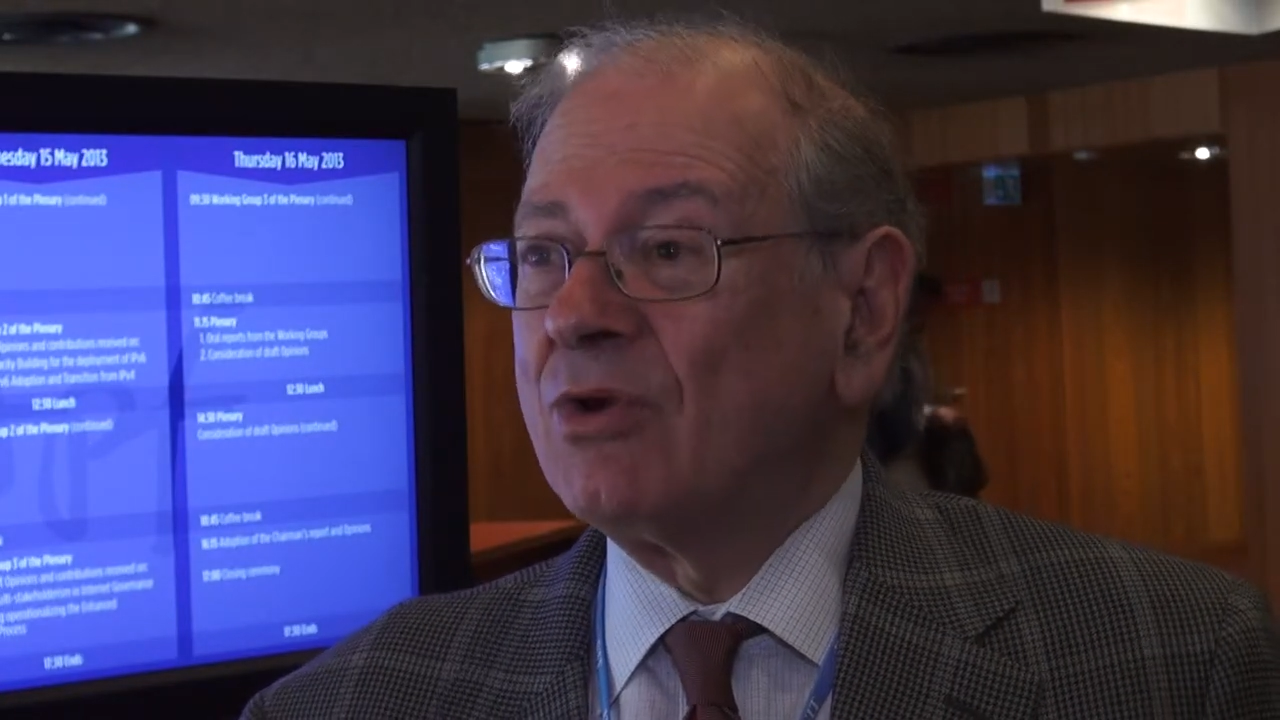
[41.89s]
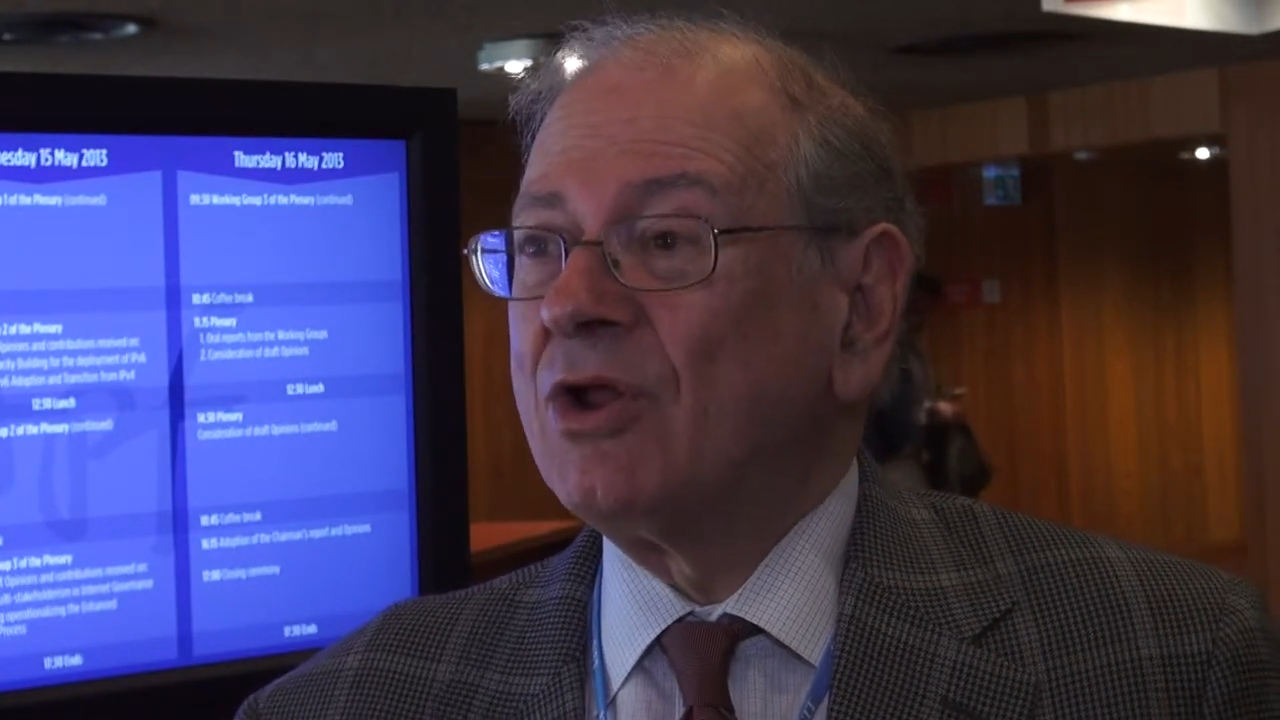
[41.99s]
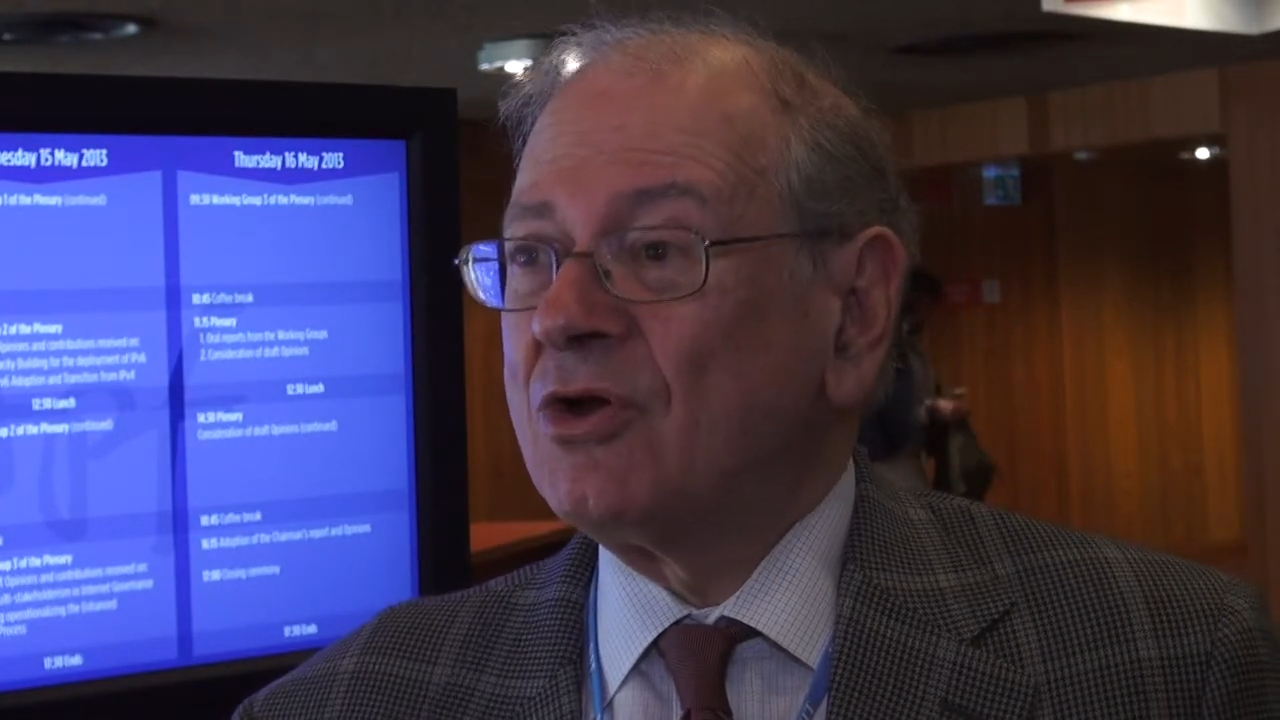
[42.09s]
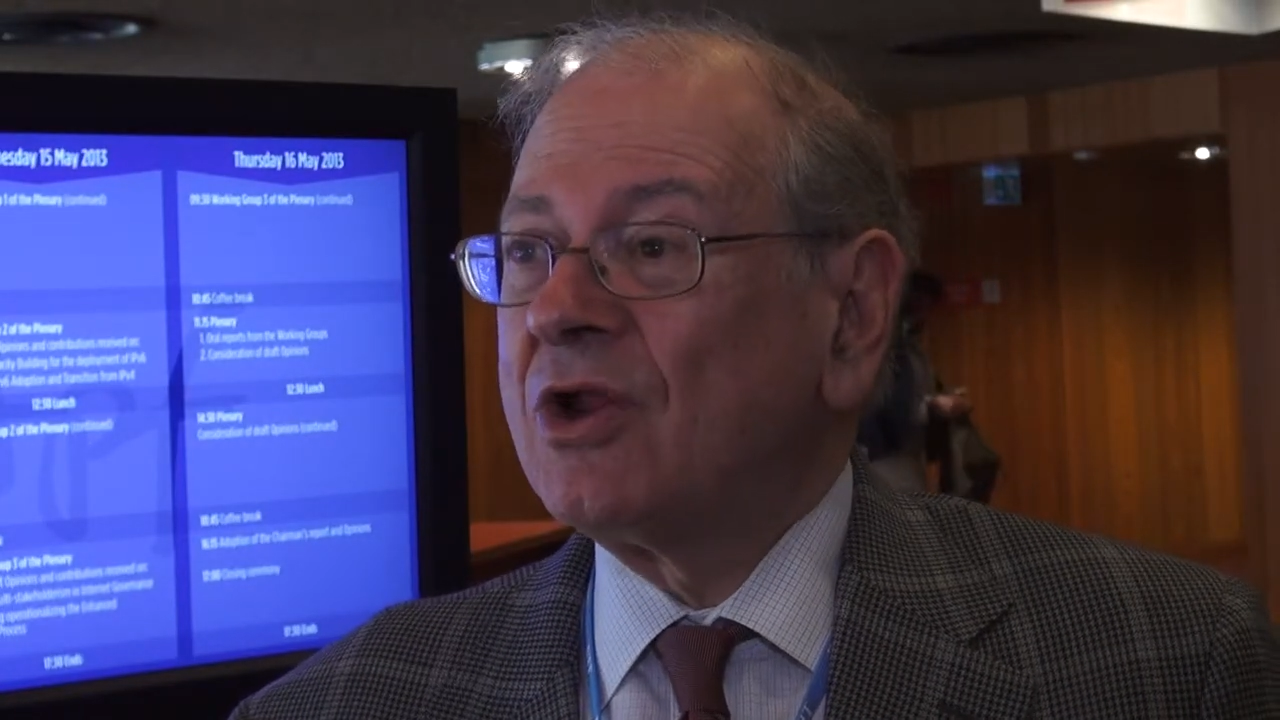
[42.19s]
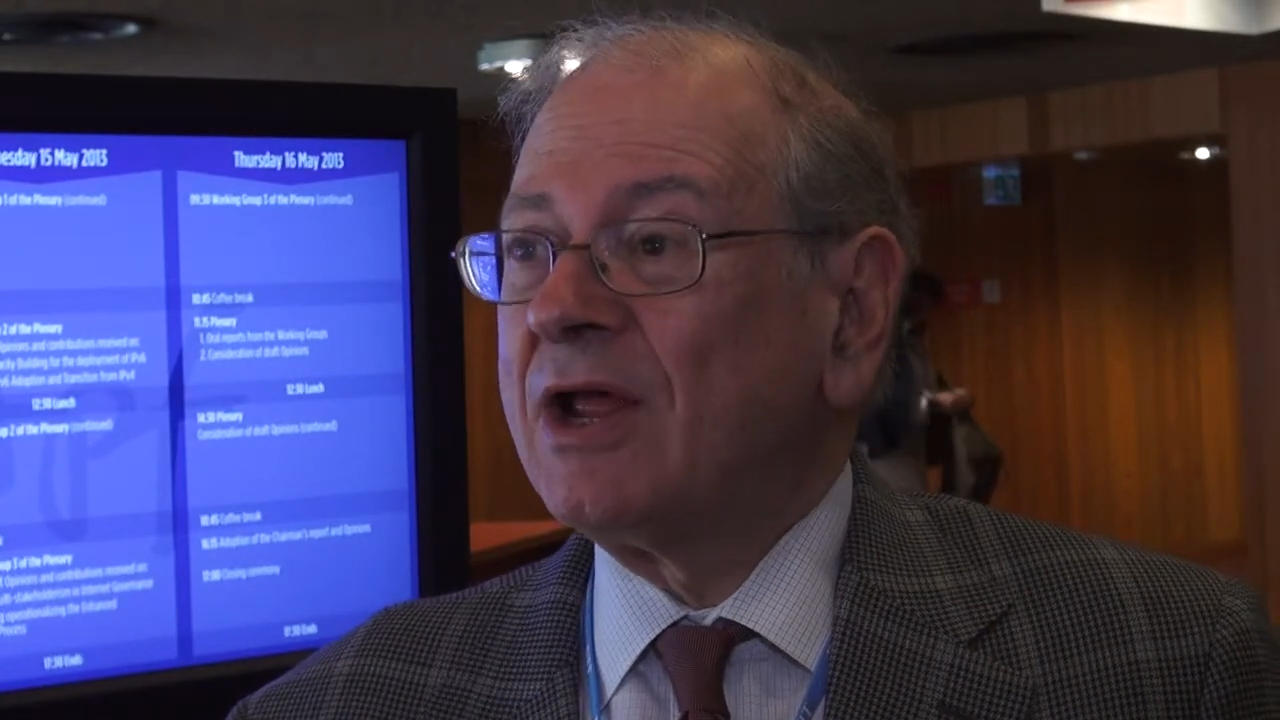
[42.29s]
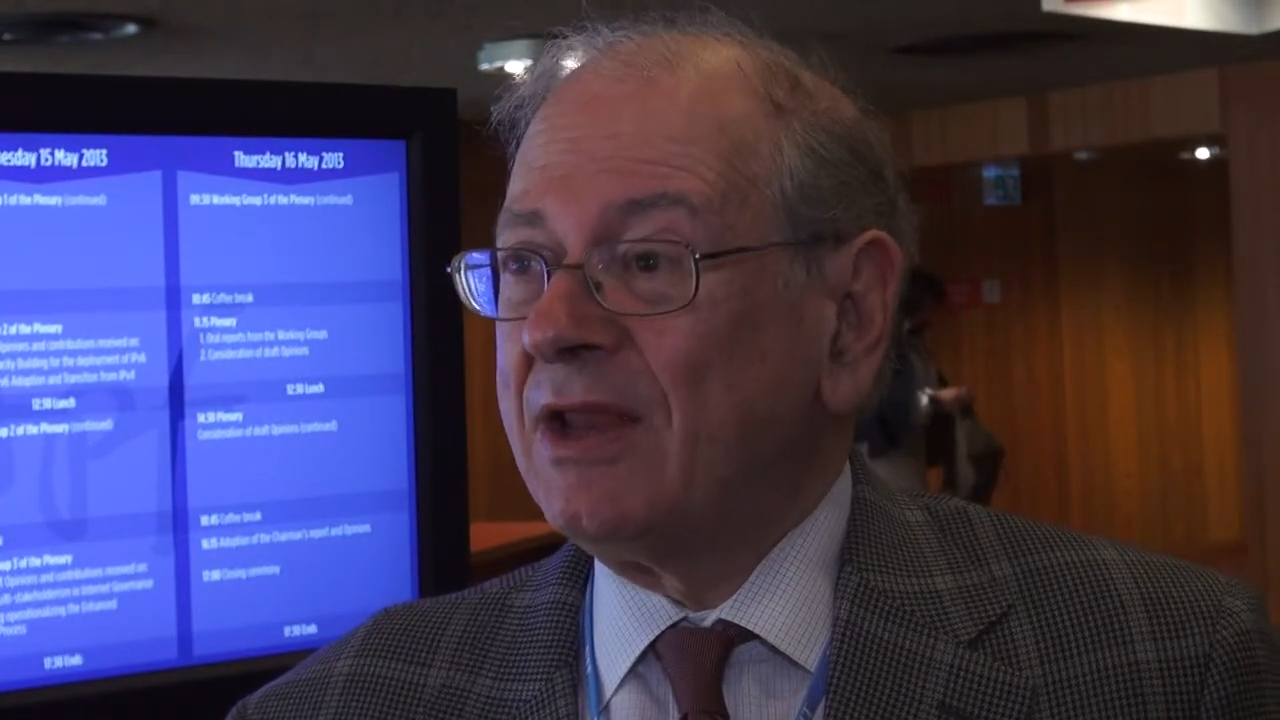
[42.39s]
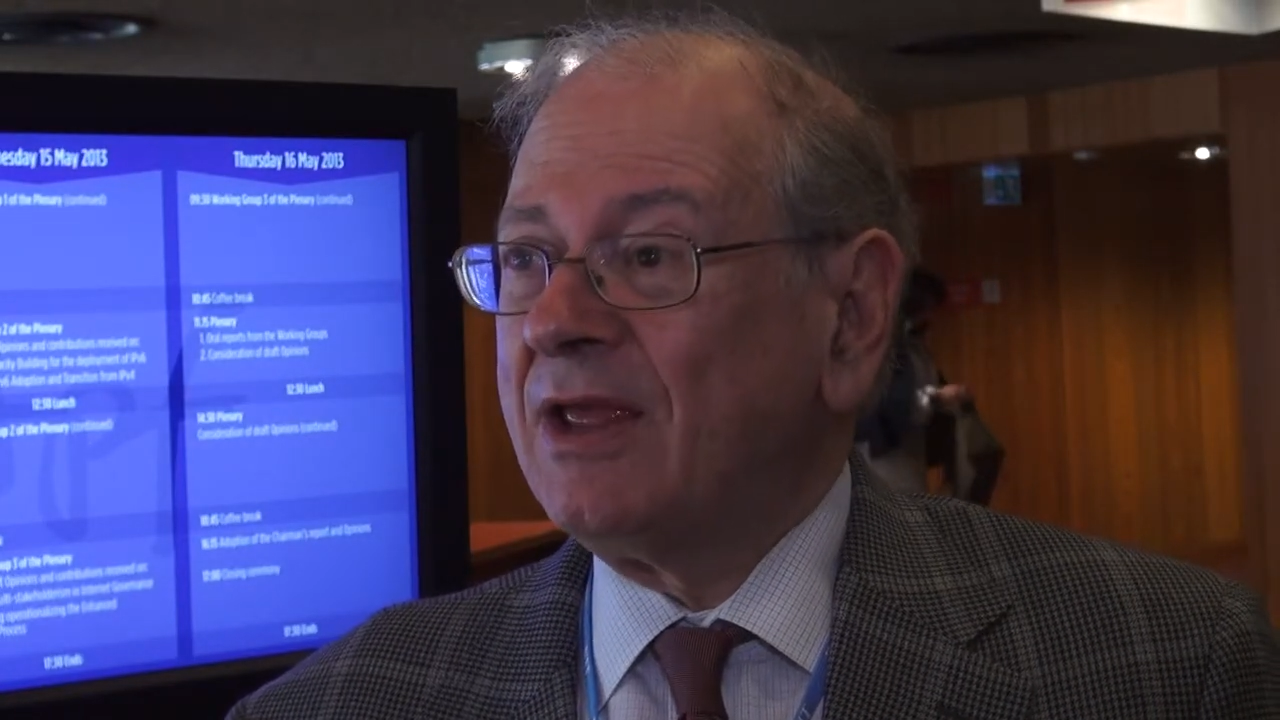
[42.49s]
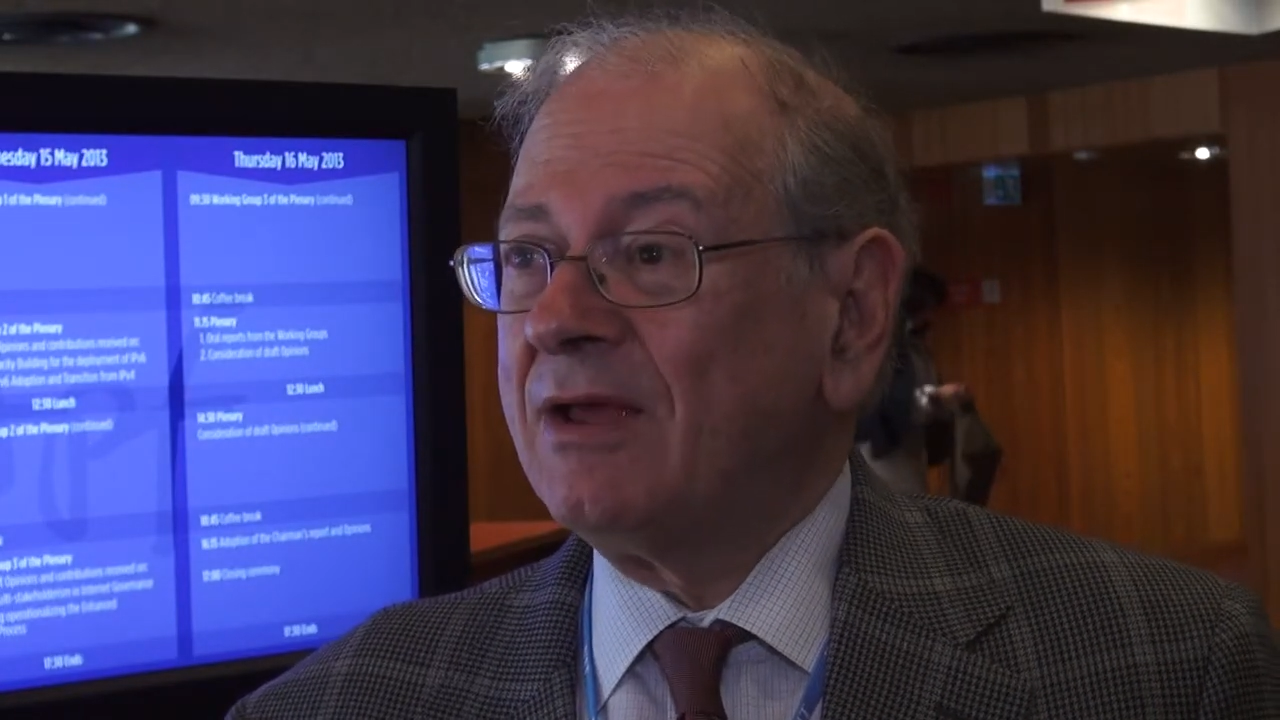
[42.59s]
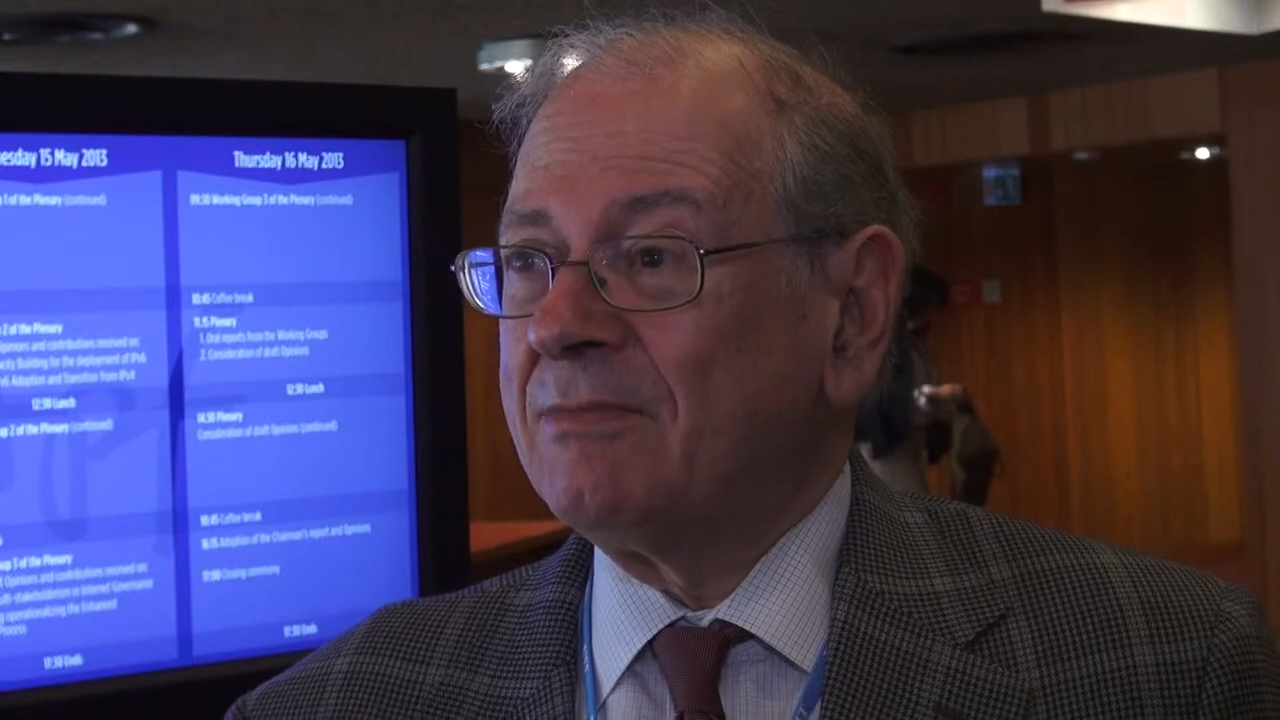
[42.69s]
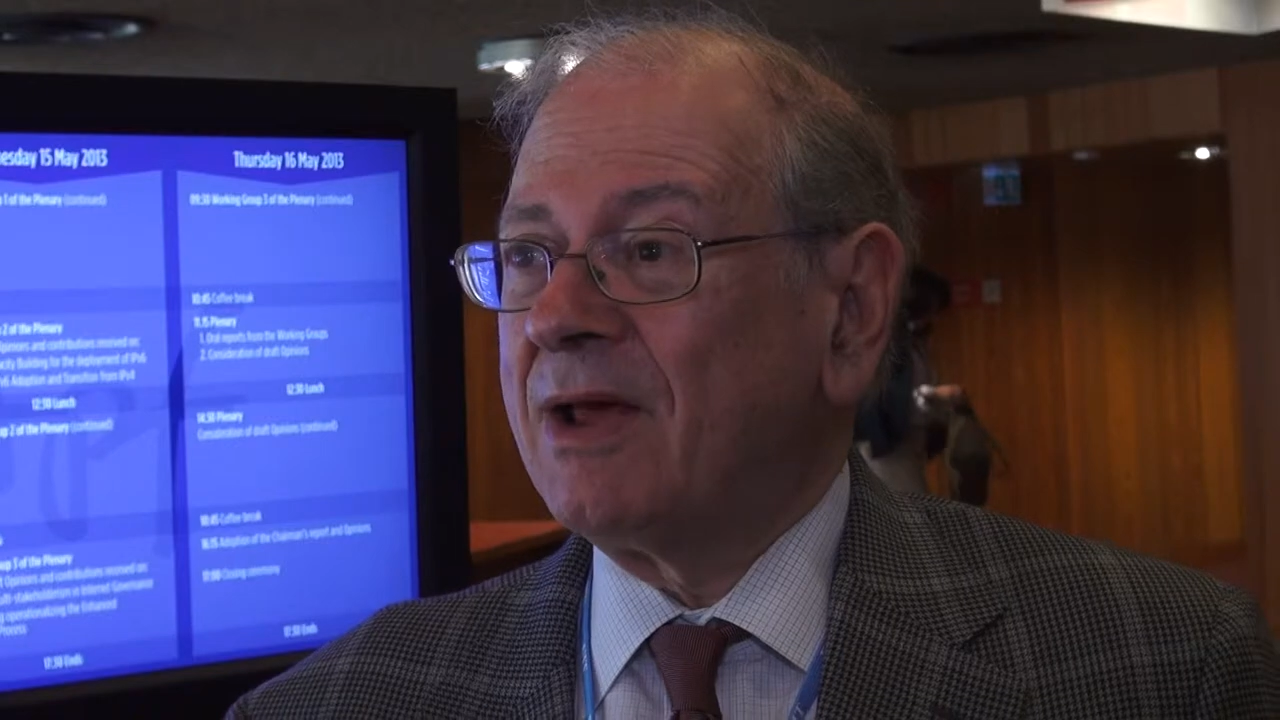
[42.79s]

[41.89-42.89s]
really good idea